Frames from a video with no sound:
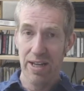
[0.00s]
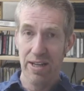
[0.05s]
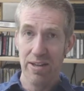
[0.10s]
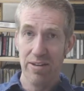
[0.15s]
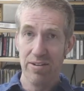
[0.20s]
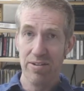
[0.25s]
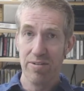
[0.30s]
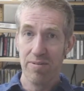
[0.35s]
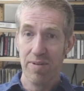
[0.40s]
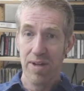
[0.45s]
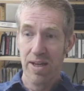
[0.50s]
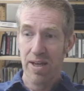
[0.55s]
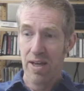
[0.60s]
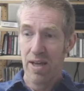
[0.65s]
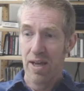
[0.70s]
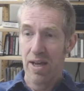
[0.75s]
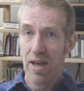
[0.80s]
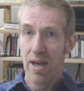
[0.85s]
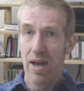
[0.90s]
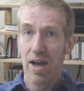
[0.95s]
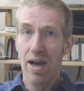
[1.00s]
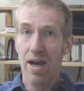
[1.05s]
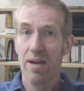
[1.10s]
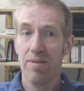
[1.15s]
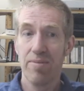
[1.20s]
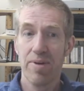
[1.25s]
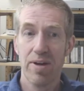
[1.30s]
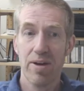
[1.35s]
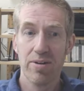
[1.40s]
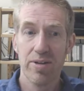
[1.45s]
is
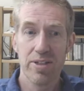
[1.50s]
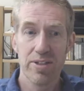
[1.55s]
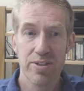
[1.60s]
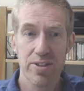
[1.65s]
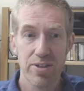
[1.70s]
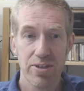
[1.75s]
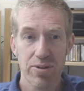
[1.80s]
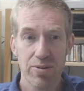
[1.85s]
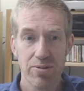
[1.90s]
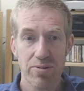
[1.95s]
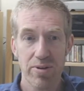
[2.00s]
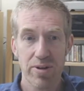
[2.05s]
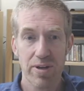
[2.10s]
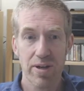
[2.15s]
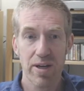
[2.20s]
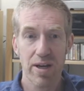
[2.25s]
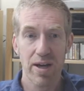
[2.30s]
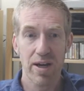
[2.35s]
I'm going to